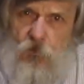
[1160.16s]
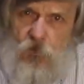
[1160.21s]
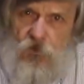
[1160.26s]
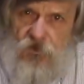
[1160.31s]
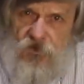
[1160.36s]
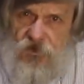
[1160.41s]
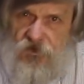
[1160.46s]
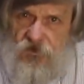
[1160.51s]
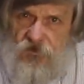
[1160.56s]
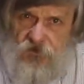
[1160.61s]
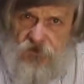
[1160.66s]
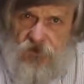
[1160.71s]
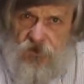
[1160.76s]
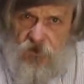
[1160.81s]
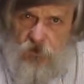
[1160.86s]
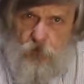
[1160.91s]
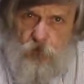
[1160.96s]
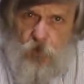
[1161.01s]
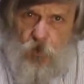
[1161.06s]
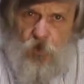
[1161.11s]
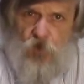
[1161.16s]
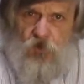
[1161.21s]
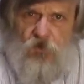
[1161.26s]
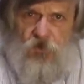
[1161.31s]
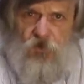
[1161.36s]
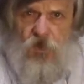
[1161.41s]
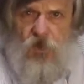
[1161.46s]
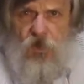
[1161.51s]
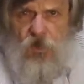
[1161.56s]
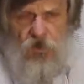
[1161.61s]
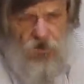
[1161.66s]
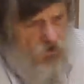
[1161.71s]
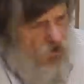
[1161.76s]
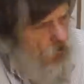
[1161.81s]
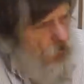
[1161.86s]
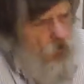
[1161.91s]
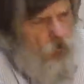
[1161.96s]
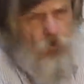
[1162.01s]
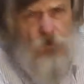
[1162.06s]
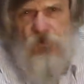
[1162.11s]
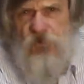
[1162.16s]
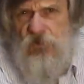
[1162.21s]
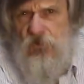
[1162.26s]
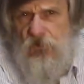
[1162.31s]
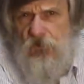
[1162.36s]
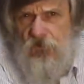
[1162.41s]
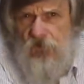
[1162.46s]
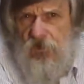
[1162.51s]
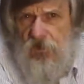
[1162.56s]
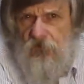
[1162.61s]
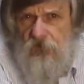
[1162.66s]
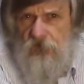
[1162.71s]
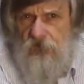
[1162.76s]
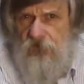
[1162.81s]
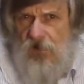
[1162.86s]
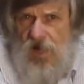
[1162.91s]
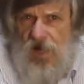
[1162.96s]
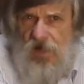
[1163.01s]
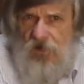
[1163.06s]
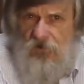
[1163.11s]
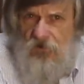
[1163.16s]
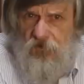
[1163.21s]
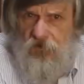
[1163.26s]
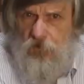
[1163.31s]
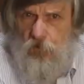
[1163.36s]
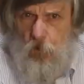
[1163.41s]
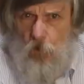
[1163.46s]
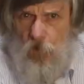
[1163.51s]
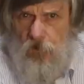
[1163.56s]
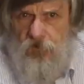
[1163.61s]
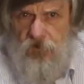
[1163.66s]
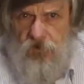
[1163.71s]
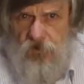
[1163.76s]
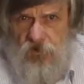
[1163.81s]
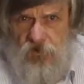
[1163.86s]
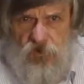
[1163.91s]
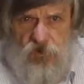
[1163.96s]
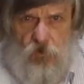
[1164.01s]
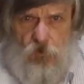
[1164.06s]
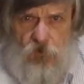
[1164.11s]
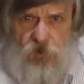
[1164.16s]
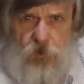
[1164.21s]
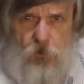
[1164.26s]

with these little books. They were produced in vast quantities, you know.